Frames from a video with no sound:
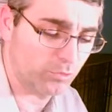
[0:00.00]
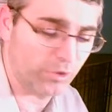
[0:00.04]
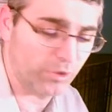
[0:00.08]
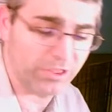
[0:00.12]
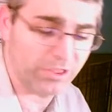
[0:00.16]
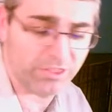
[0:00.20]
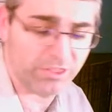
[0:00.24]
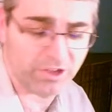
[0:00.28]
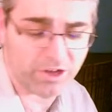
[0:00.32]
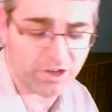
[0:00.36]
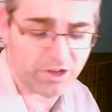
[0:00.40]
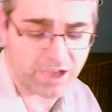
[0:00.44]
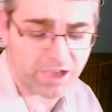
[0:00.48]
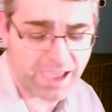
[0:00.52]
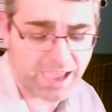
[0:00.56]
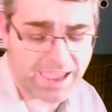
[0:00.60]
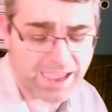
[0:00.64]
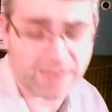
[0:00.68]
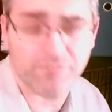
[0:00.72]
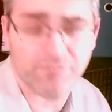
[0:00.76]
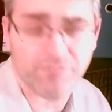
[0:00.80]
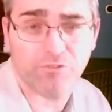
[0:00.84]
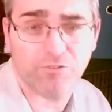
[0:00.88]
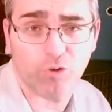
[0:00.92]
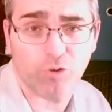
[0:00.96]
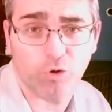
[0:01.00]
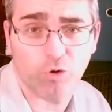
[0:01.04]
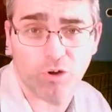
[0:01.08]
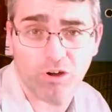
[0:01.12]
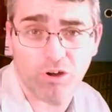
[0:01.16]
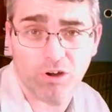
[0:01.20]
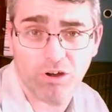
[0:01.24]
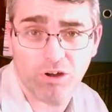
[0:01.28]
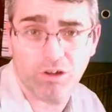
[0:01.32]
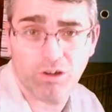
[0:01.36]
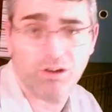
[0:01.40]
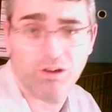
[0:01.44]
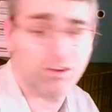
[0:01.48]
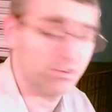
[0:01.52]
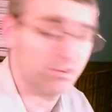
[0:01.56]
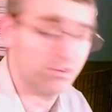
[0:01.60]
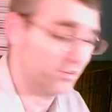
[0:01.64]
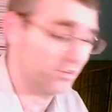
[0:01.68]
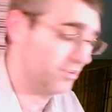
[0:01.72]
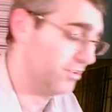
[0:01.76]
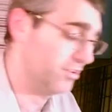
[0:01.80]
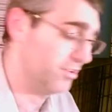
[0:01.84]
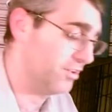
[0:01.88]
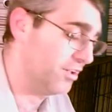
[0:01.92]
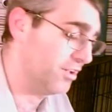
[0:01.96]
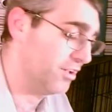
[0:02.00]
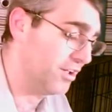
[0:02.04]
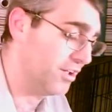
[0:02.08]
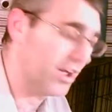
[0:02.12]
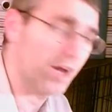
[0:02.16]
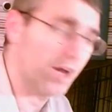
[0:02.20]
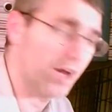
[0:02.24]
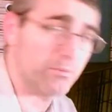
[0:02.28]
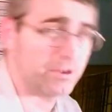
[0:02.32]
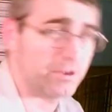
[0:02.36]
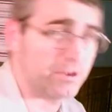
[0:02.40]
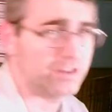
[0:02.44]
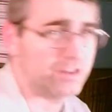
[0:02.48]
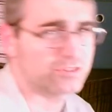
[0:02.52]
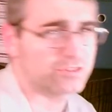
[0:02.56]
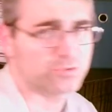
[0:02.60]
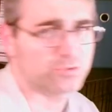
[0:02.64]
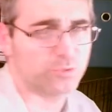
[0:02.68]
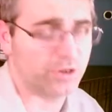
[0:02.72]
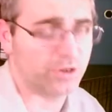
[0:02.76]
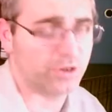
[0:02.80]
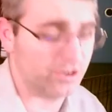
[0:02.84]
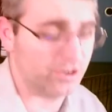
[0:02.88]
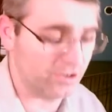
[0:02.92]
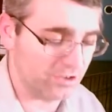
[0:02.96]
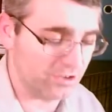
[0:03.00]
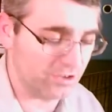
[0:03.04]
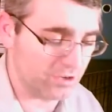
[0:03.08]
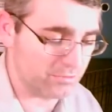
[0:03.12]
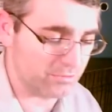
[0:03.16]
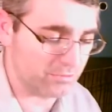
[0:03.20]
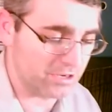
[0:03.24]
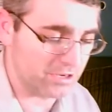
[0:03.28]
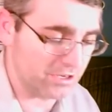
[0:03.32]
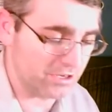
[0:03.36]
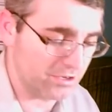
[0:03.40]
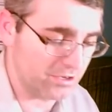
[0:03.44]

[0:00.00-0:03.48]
a add 4. I mean, it's weird. I mean,